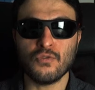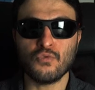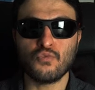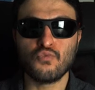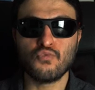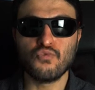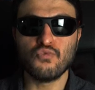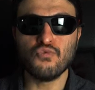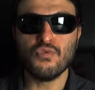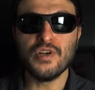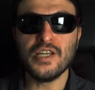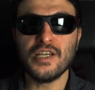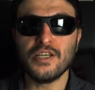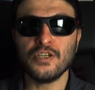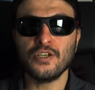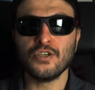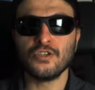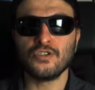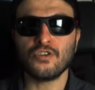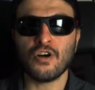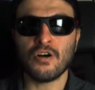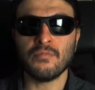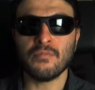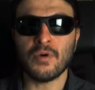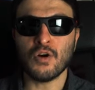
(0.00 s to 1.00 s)
a really
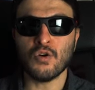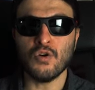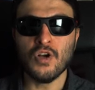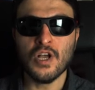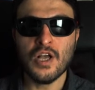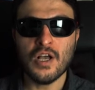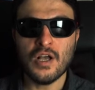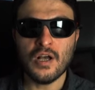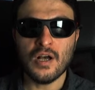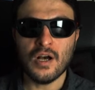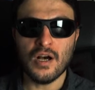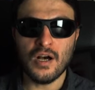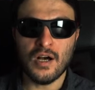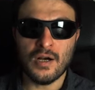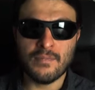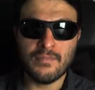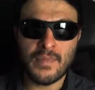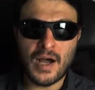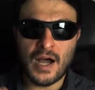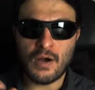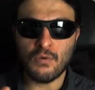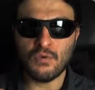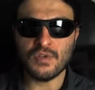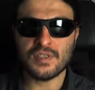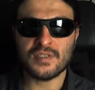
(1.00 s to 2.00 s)
good combo.
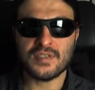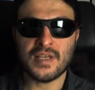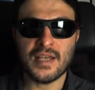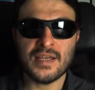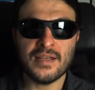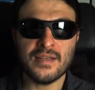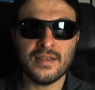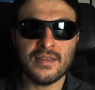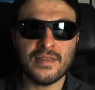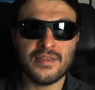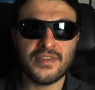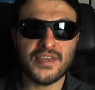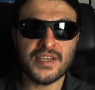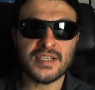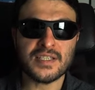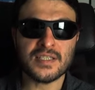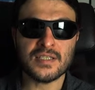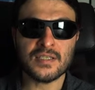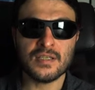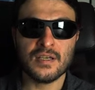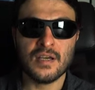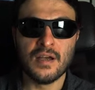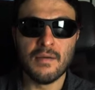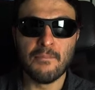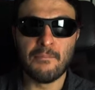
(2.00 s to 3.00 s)
I would say
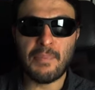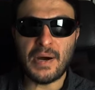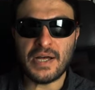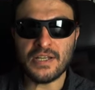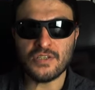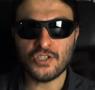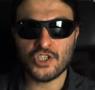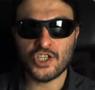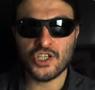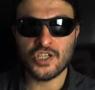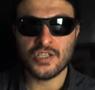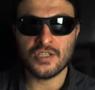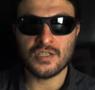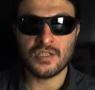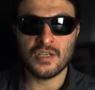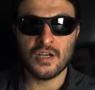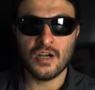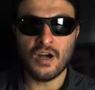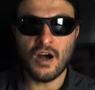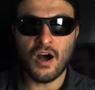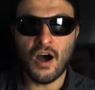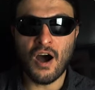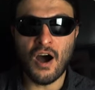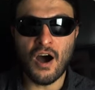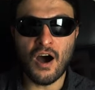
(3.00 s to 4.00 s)
this punches
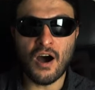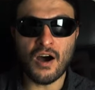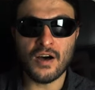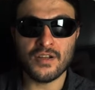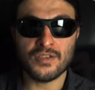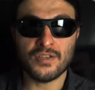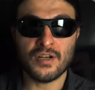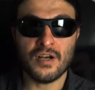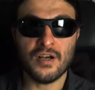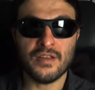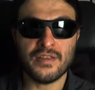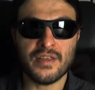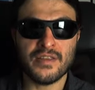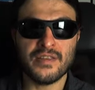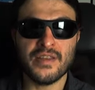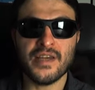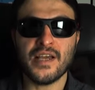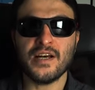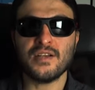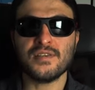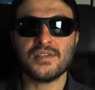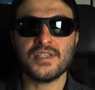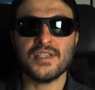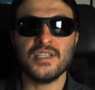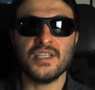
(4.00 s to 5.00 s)
harder than the
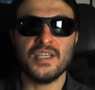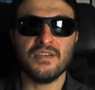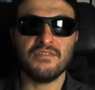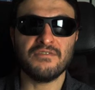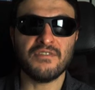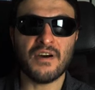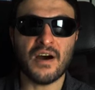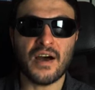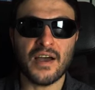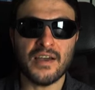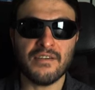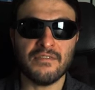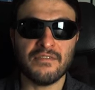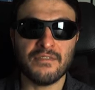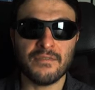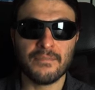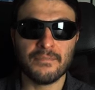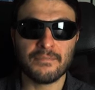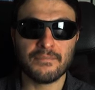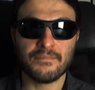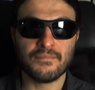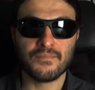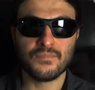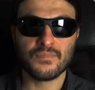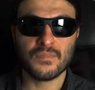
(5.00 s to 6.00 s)
LCD-5,
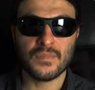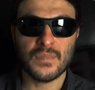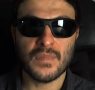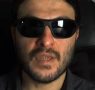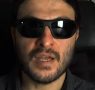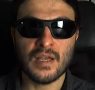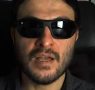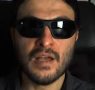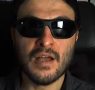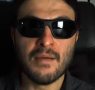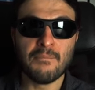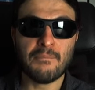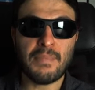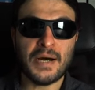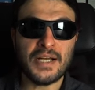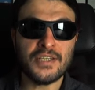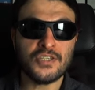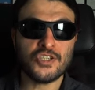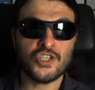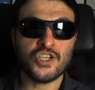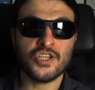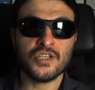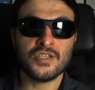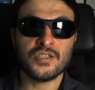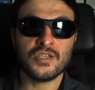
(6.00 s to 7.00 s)

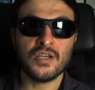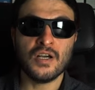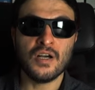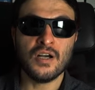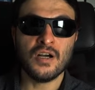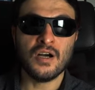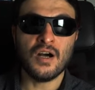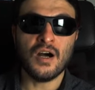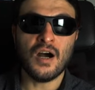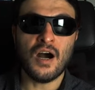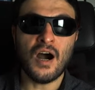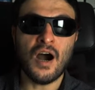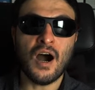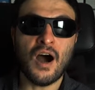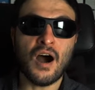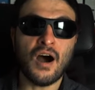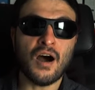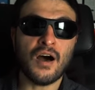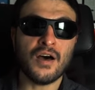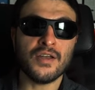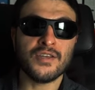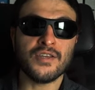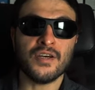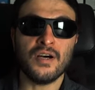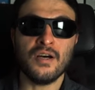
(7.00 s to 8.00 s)
punches
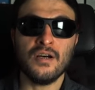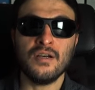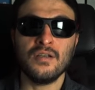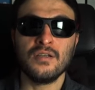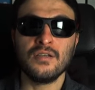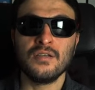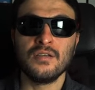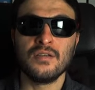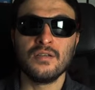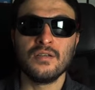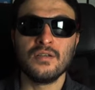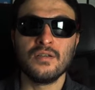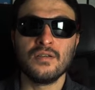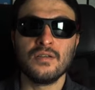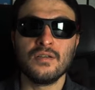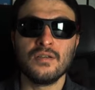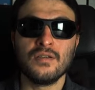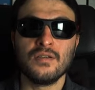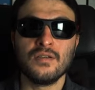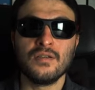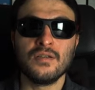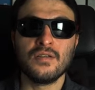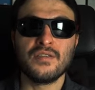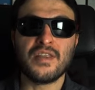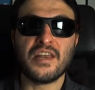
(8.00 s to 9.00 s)
harder
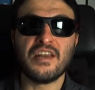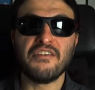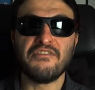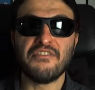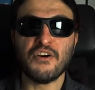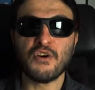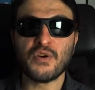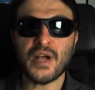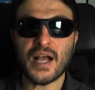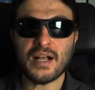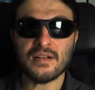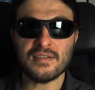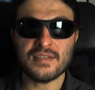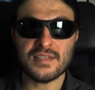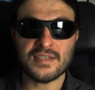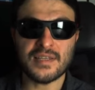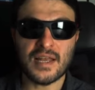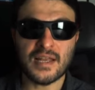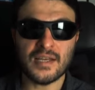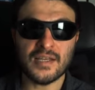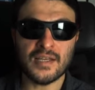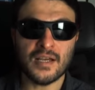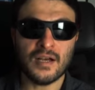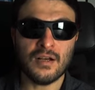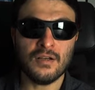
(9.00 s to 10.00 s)
then a Focal
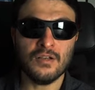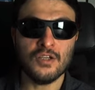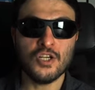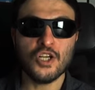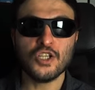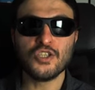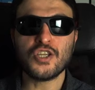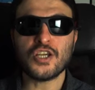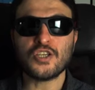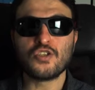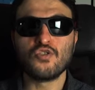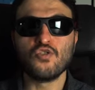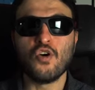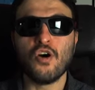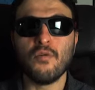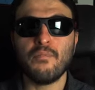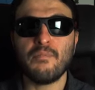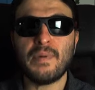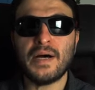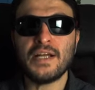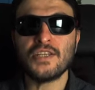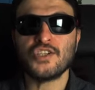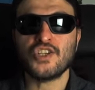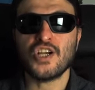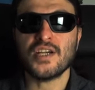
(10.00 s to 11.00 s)
Stellia, does not
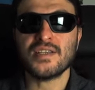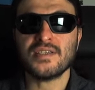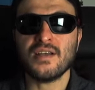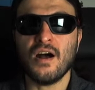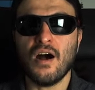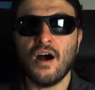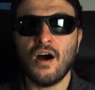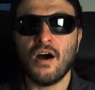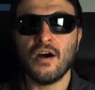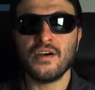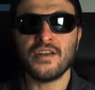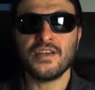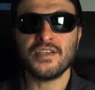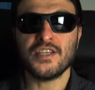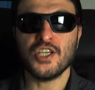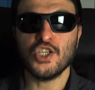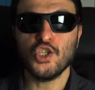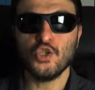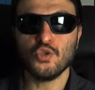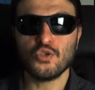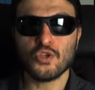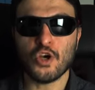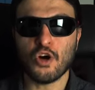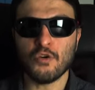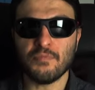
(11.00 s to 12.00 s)
punch as hard as a
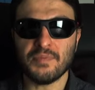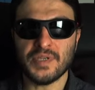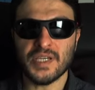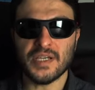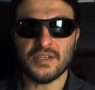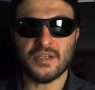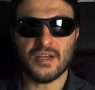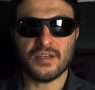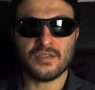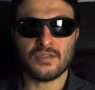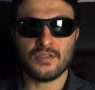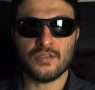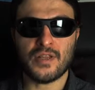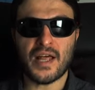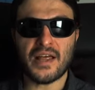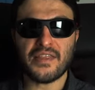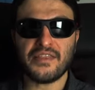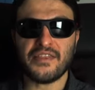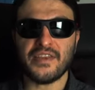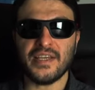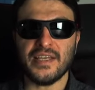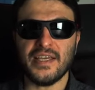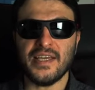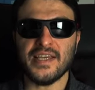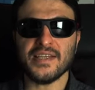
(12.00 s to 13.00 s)
Utopia does. That
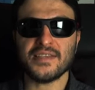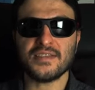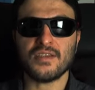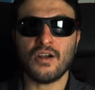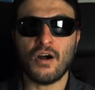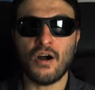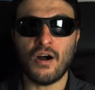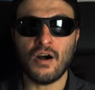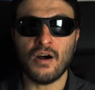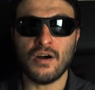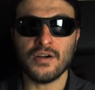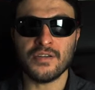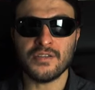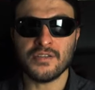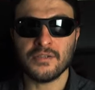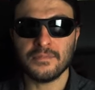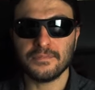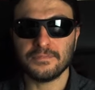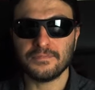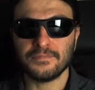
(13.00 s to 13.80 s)
thing hits hard.